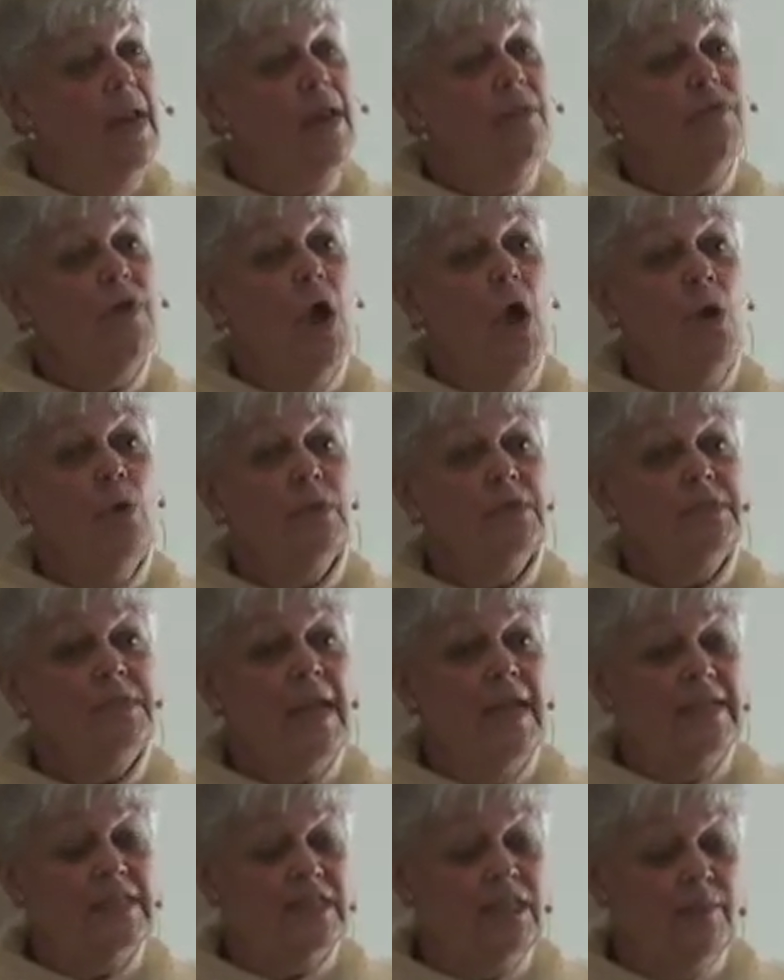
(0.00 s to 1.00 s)
In the Old
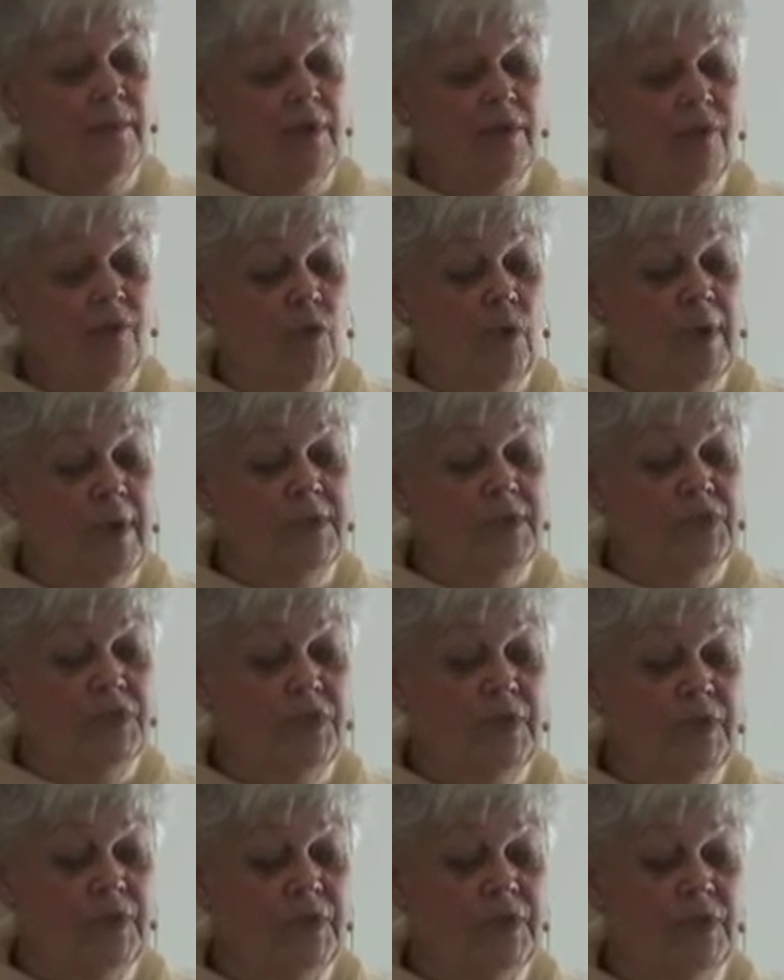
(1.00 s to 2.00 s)
Testament, for
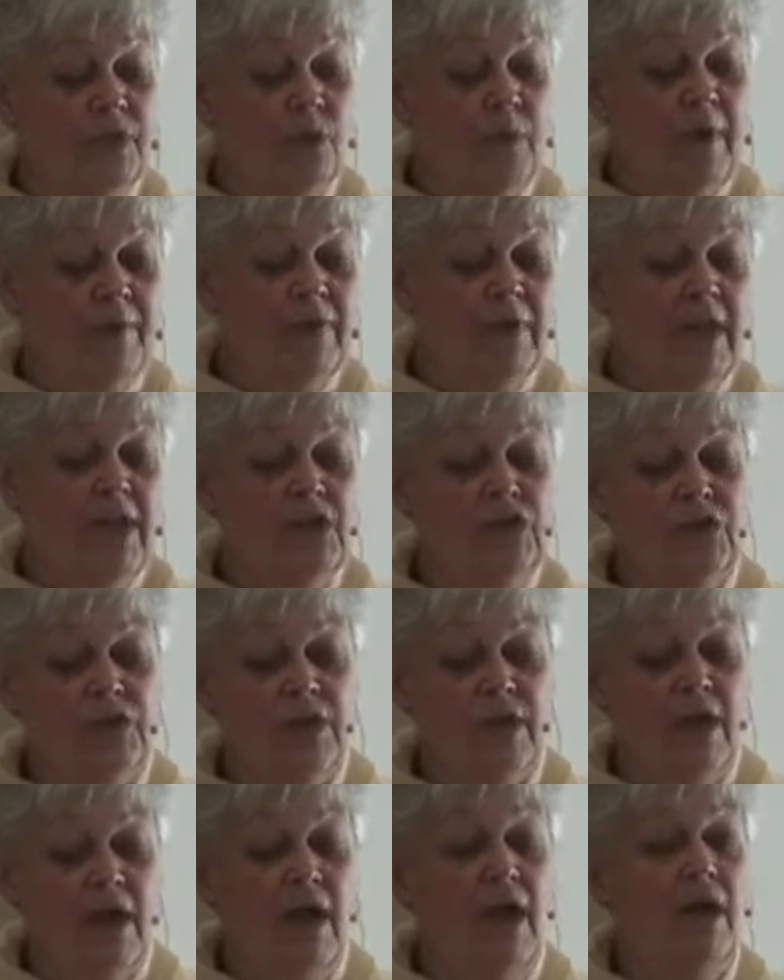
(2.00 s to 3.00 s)
instance, the
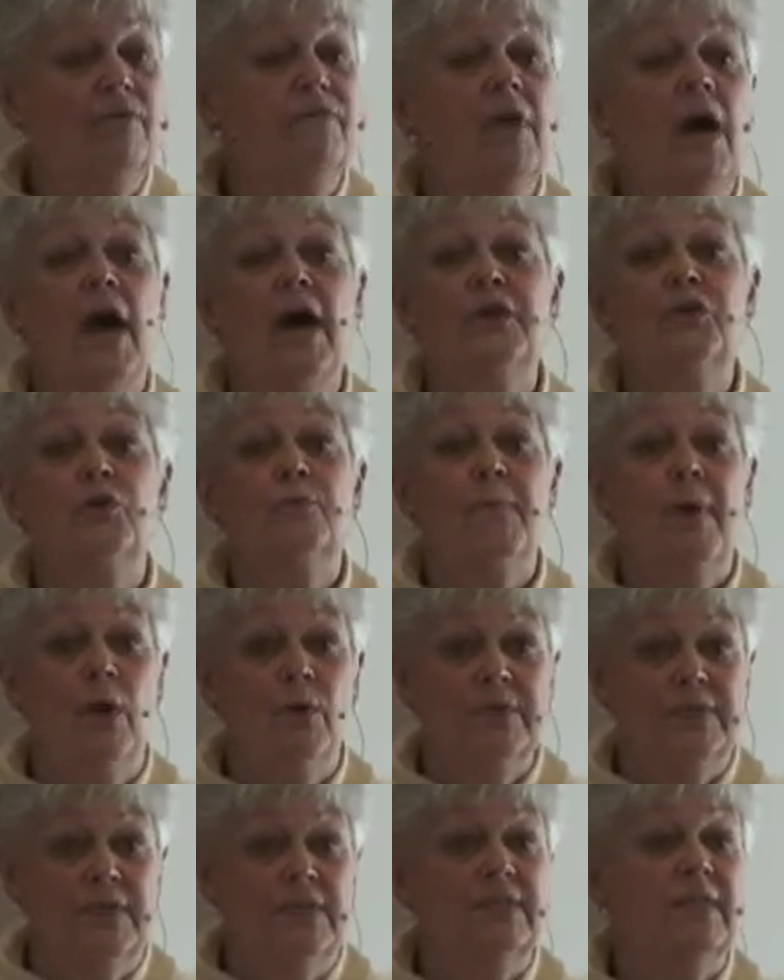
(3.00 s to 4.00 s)
revelation of God to
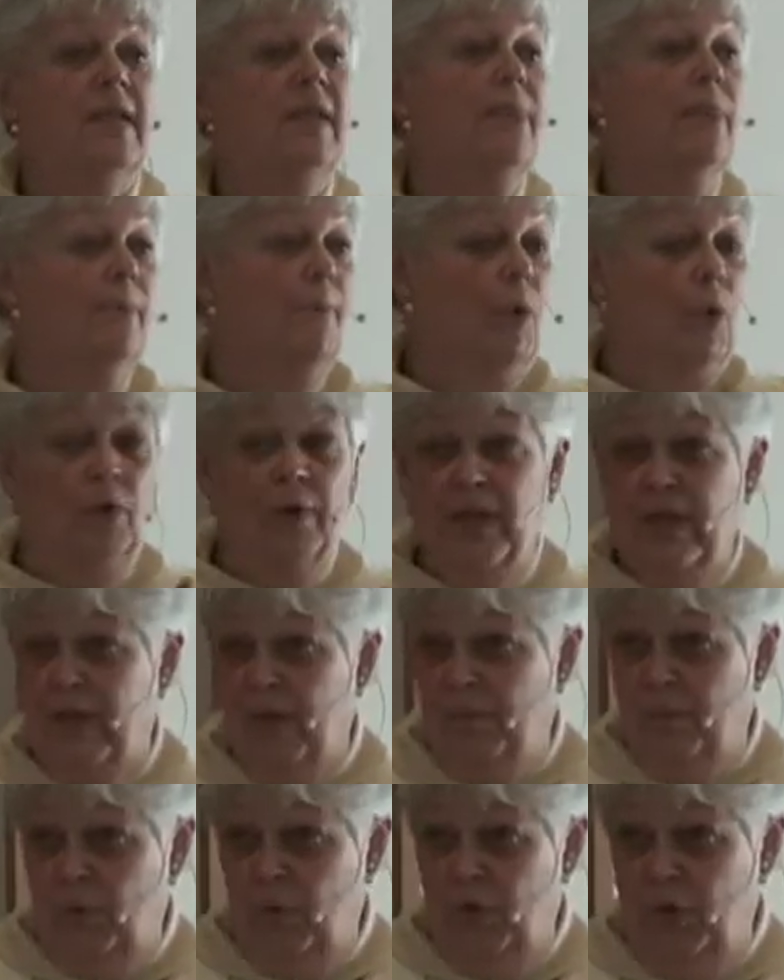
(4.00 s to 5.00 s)
Moses in the burning
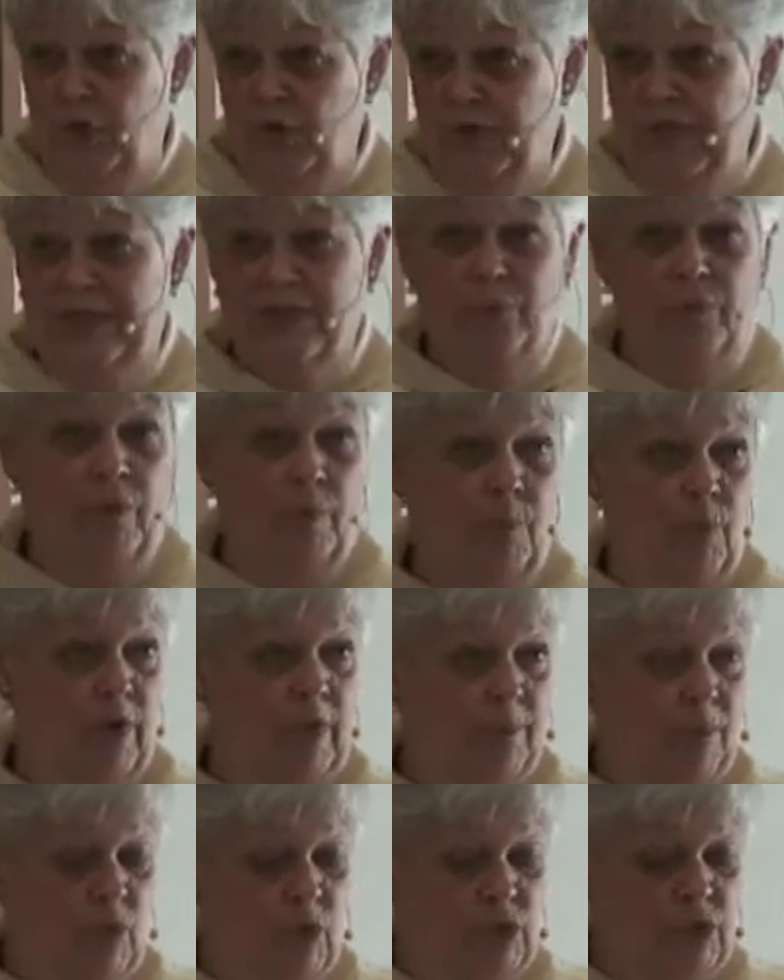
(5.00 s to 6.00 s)
bush, that's where the
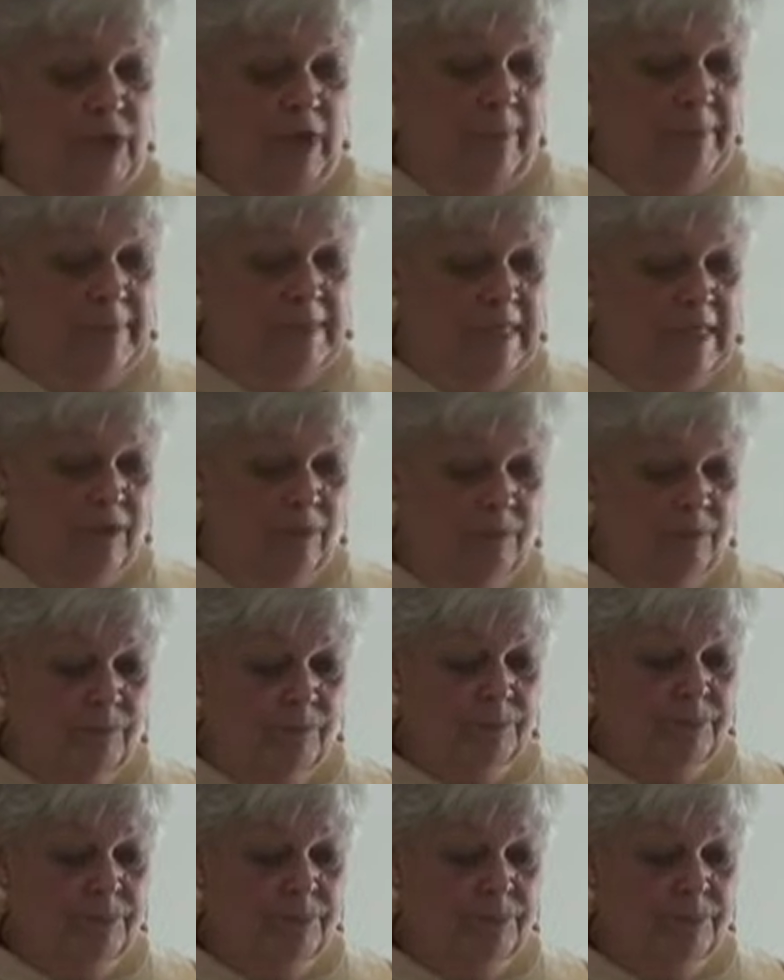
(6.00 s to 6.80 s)
burning bush comes in.